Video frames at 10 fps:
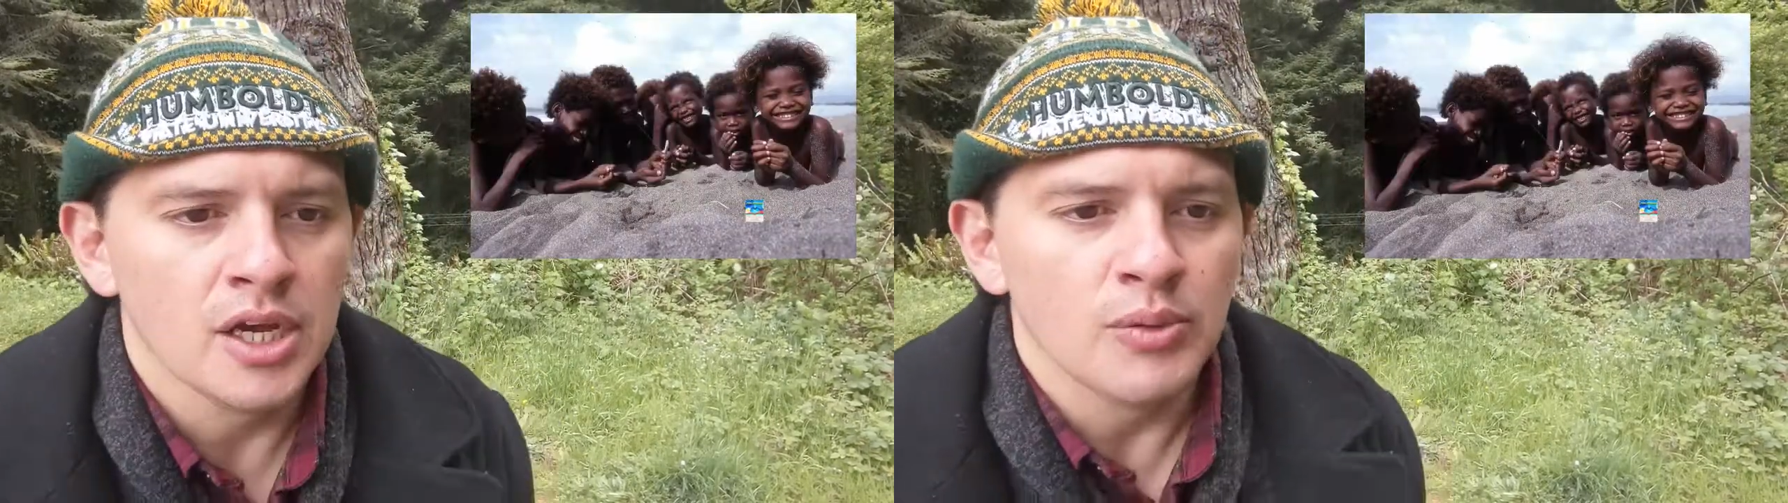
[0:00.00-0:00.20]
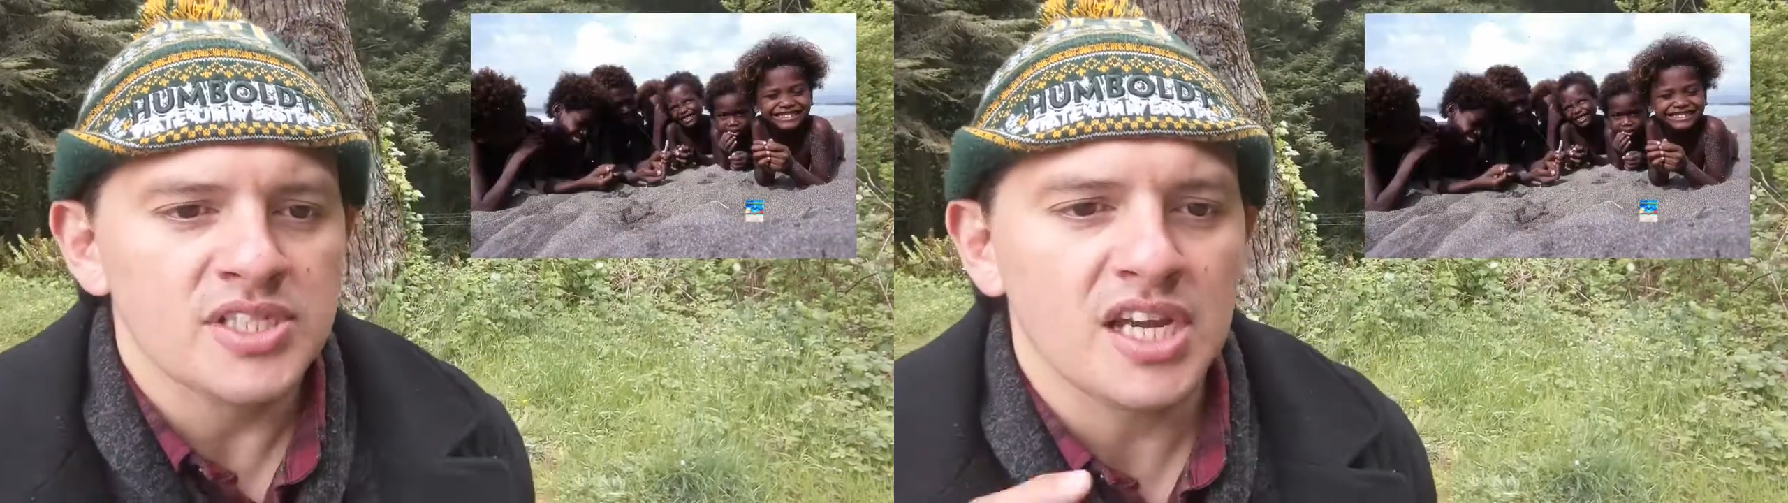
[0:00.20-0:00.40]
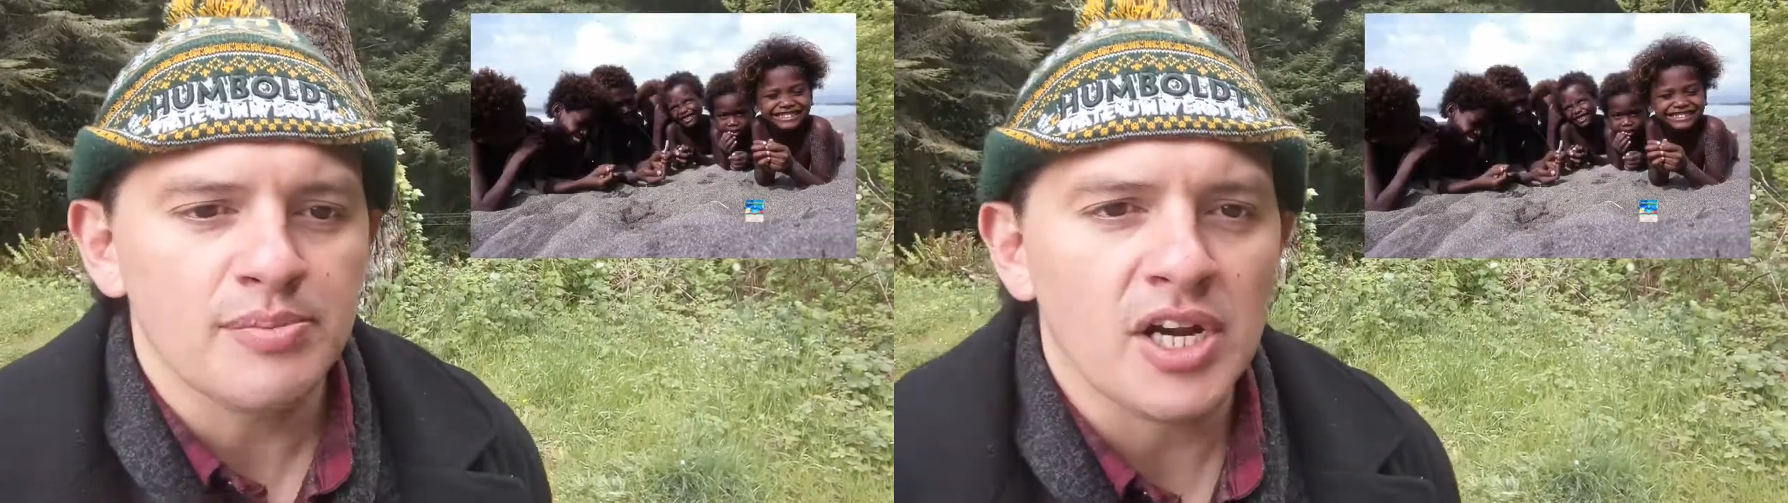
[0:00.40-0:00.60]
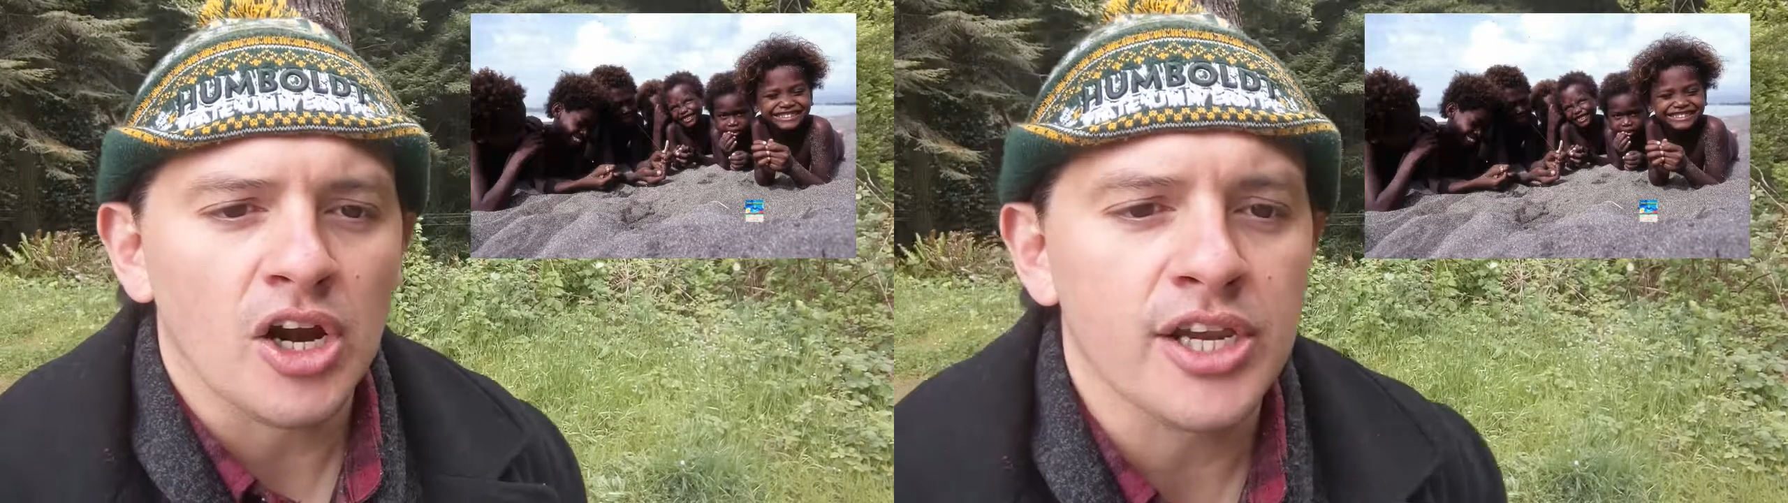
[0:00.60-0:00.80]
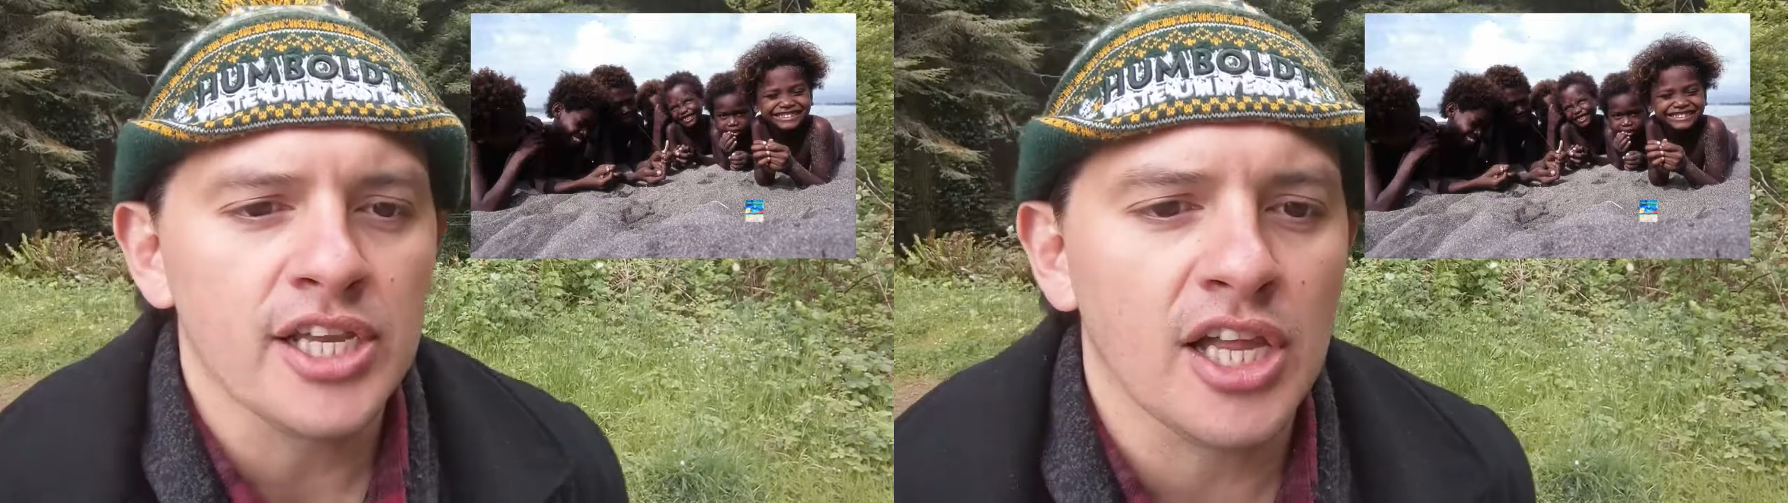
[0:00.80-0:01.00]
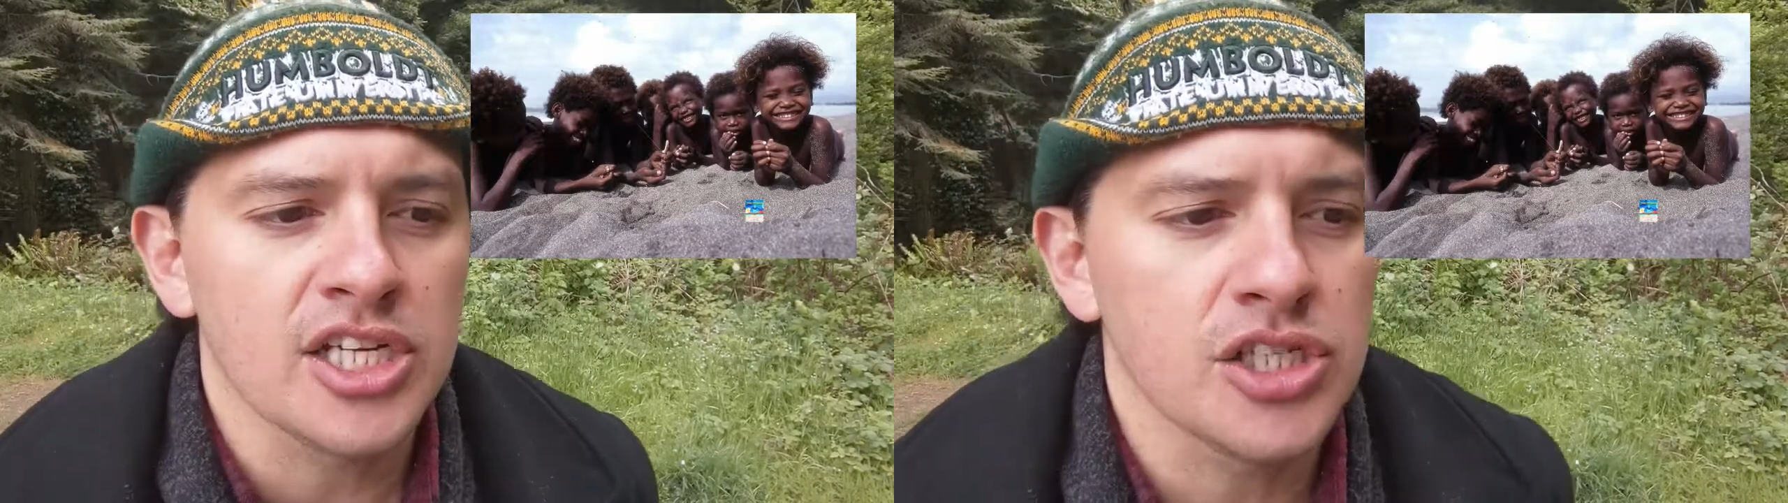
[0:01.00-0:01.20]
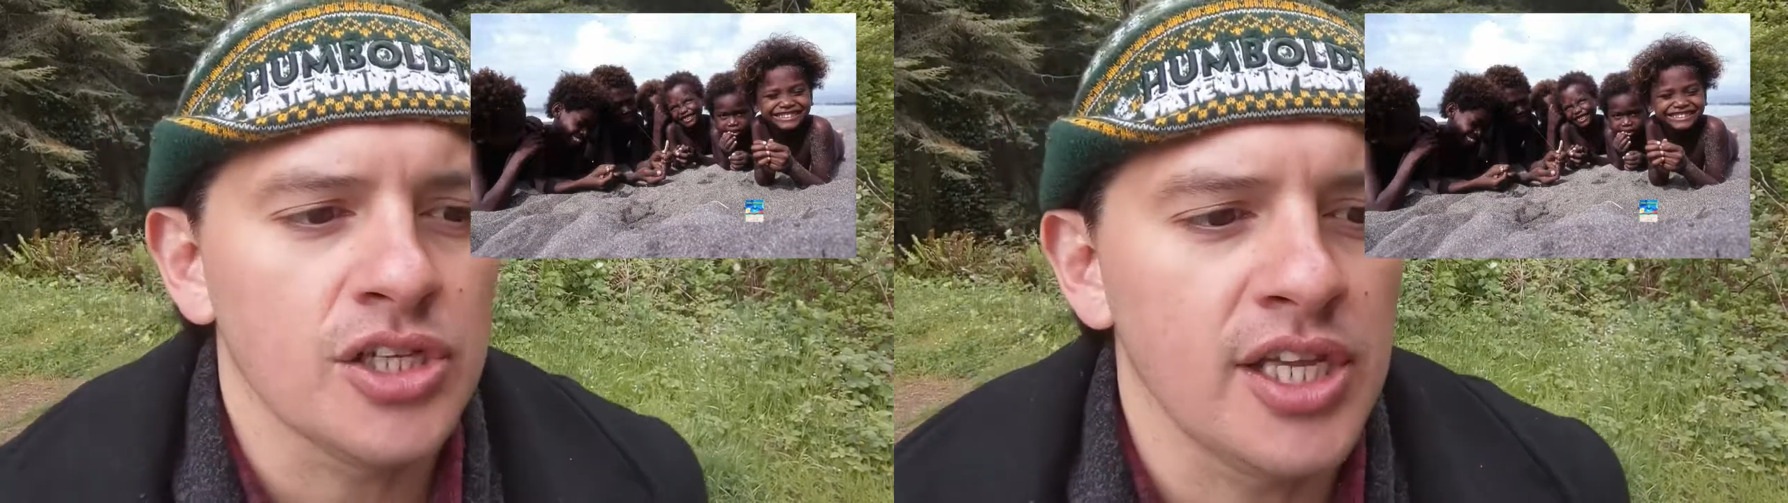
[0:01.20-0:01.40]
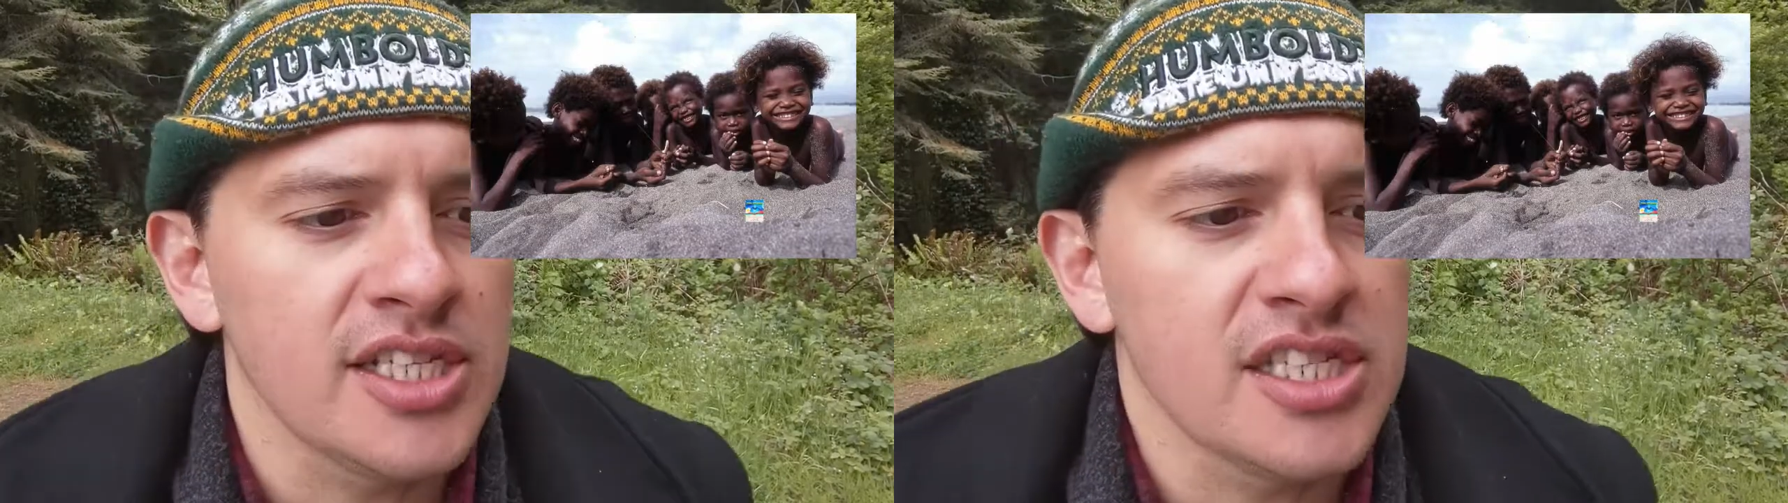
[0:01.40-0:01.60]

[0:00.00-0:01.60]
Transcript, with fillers: which have been archaeologically and